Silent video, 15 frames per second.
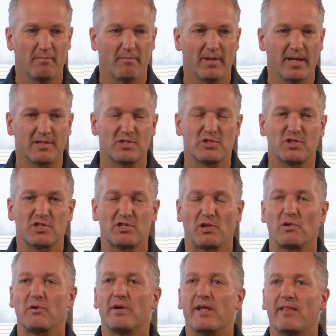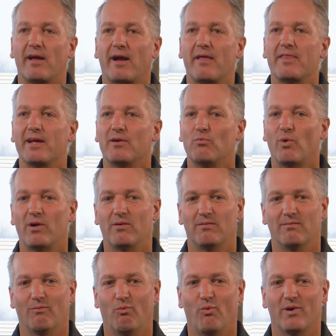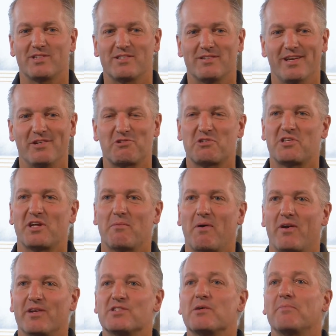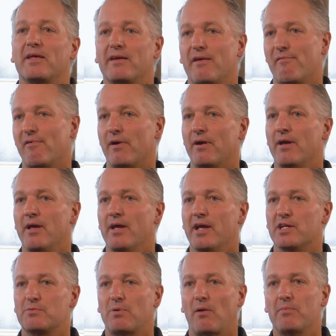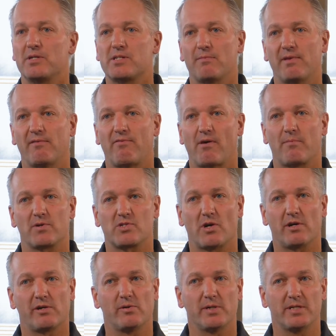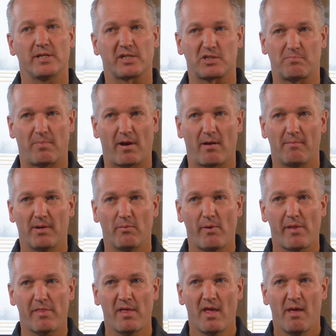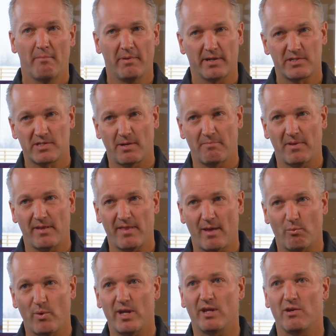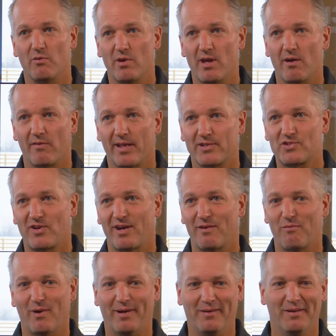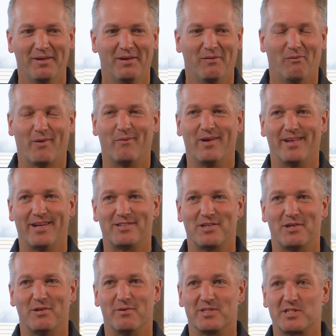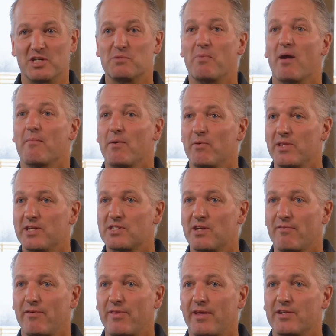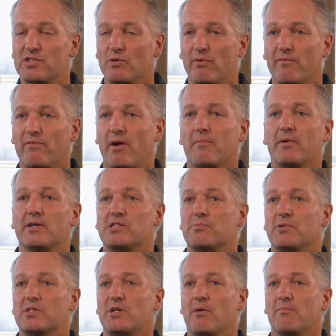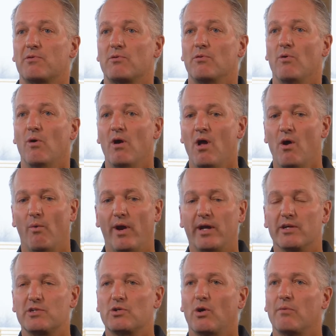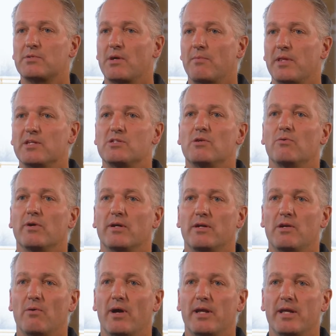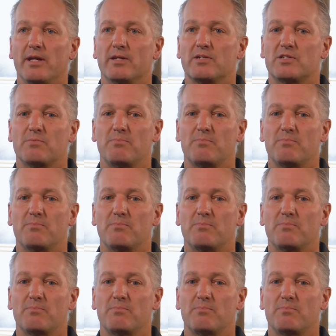It's just a learning thing. I think what's interesting about it is something different. It's probably something farmers aren't going to experiment with, but it's something that we can do here. That's kind of what we like to do, is experiment with these different things, so when farm customers come through, we can show them some of these new ideas,